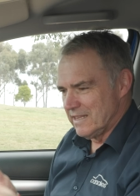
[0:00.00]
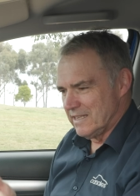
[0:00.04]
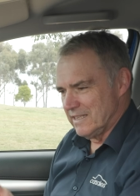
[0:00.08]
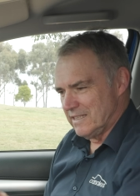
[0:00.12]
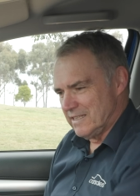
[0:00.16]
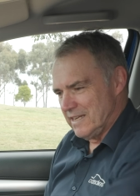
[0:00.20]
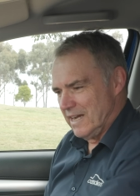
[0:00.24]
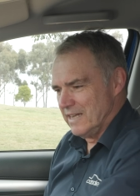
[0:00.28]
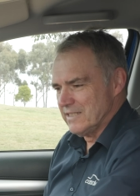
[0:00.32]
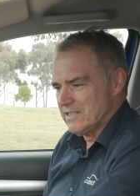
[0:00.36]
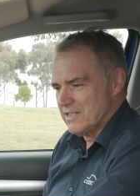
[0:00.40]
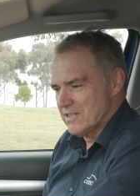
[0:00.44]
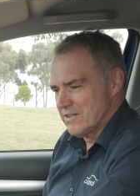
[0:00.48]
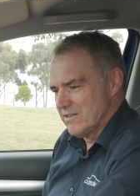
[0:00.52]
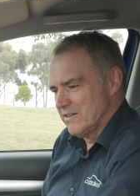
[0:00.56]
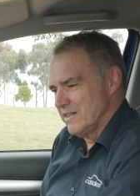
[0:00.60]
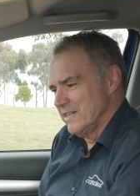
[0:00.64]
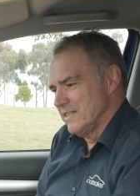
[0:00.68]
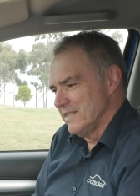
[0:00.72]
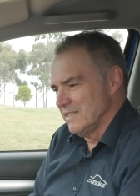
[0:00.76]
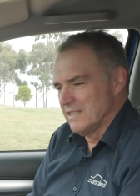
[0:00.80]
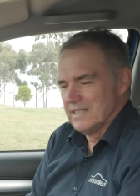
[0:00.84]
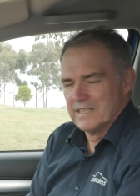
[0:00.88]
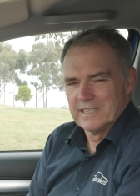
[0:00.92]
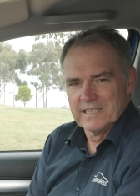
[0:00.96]
The
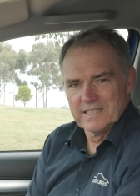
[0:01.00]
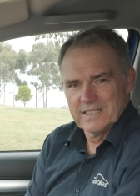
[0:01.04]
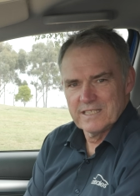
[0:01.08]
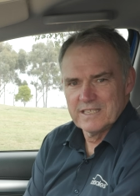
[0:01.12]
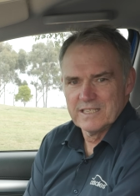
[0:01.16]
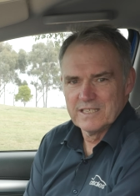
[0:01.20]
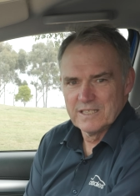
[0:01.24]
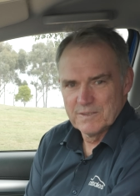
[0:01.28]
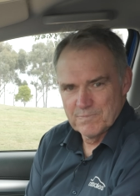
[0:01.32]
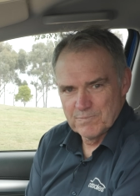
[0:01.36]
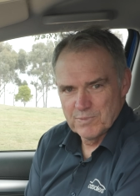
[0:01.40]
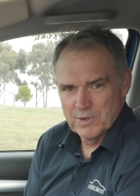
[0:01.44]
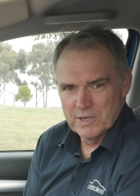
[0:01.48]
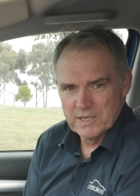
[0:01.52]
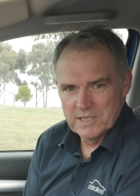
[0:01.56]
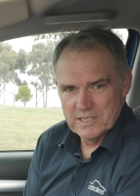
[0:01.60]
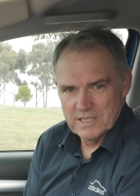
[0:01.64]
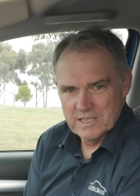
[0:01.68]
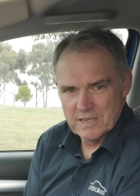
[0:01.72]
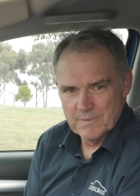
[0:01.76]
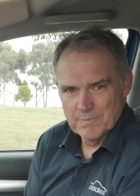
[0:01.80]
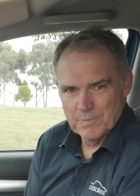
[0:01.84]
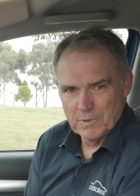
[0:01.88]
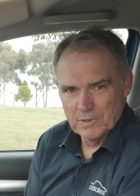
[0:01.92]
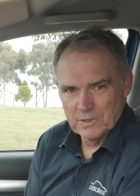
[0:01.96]
touchscreen at least is pretty
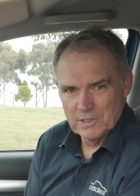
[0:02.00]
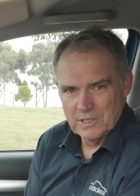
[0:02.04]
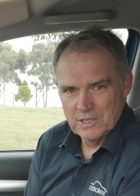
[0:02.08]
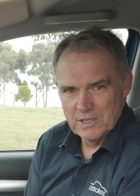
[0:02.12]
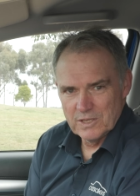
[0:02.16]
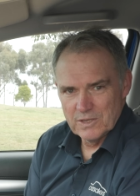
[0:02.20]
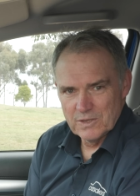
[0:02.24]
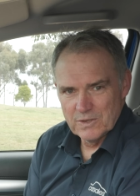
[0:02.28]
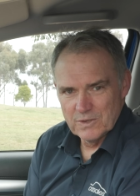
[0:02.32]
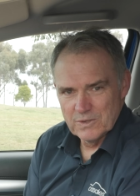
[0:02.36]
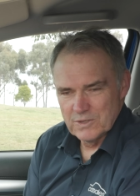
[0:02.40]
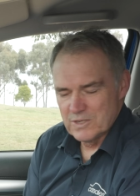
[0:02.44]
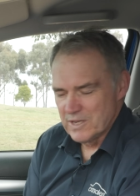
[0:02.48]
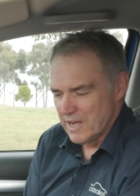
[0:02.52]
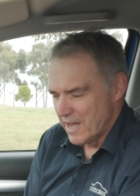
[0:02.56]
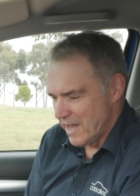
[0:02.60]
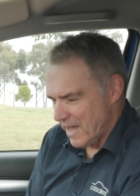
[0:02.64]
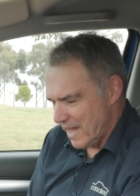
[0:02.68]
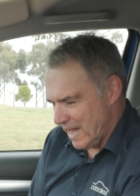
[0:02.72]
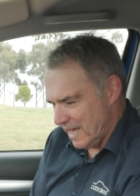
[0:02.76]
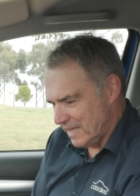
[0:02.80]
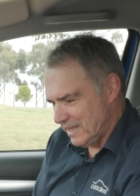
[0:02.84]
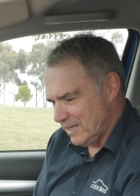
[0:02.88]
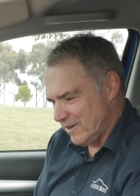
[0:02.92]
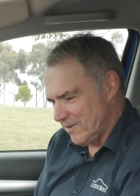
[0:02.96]
simple to use,
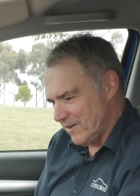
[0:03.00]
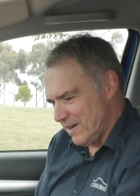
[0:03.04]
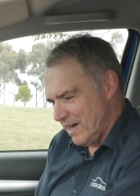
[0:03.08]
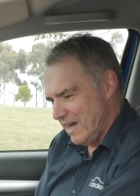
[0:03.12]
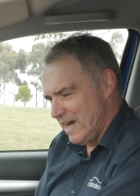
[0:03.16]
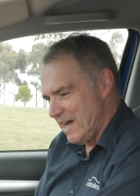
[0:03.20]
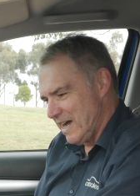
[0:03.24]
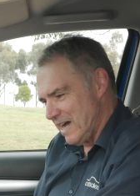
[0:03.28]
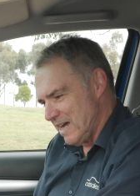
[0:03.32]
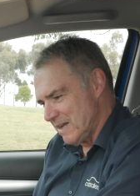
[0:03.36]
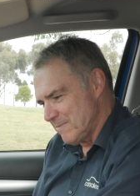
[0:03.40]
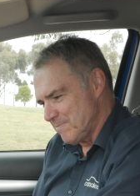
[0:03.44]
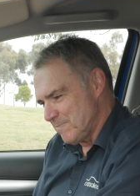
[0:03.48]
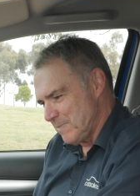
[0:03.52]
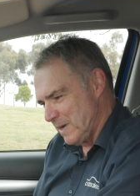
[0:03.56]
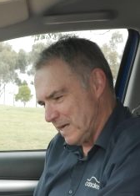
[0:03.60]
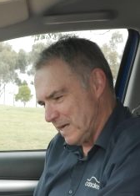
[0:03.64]
and there are hard